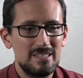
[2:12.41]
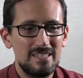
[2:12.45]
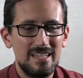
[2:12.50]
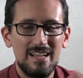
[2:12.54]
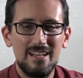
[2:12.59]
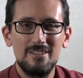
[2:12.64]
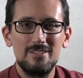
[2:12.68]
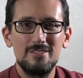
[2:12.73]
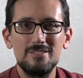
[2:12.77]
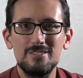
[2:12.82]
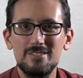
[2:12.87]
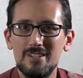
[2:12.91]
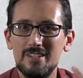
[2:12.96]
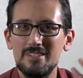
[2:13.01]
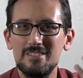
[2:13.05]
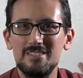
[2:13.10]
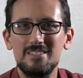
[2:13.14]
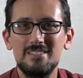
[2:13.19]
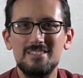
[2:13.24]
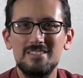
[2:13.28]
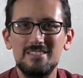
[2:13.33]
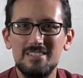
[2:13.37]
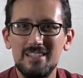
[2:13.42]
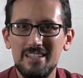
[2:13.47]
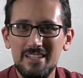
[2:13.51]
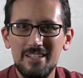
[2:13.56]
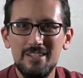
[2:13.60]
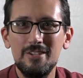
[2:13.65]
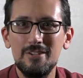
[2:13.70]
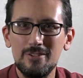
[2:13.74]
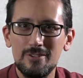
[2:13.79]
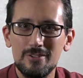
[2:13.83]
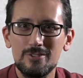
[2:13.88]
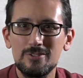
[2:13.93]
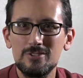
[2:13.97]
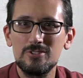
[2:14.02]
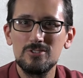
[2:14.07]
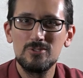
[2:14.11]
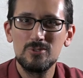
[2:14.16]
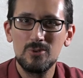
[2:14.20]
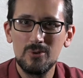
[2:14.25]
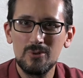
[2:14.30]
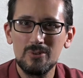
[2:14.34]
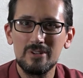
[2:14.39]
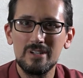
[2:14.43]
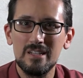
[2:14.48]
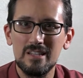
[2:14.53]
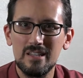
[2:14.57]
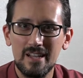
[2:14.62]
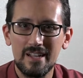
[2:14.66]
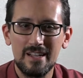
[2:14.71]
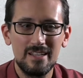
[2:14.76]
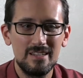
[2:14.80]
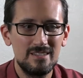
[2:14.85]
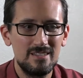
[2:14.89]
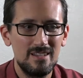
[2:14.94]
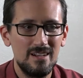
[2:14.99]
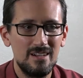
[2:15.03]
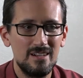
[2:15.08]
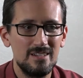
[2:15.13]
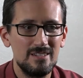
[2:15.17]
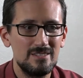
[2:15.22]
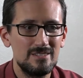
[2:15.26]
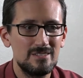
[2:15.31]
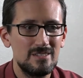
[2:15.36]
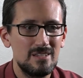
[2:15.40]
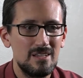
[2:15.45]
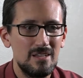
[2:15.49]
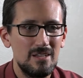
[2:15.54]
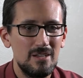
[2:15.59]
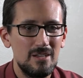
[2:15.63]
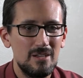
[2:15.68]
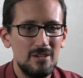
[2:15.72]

tells a singular story like it does